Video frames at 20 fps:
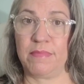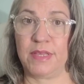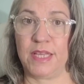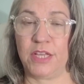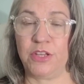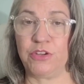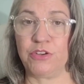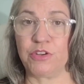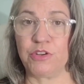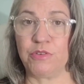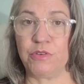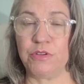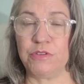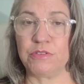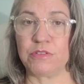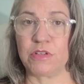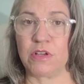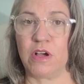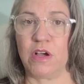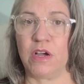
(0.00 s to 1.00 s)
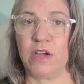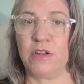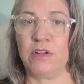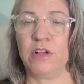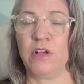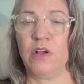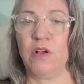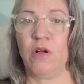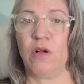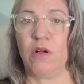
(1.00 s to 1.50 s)
get your cruise
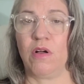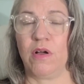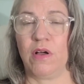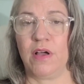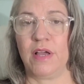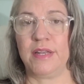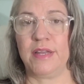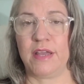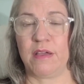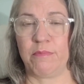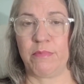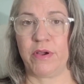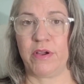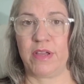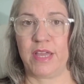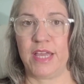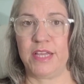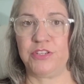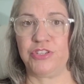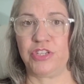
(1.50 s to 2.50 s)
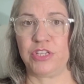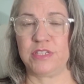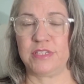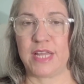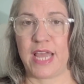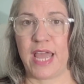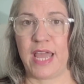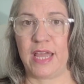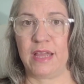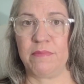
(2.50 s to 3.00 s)
card on embarkation
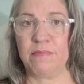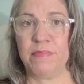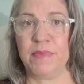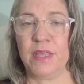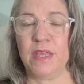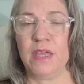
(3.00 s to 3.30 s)
day.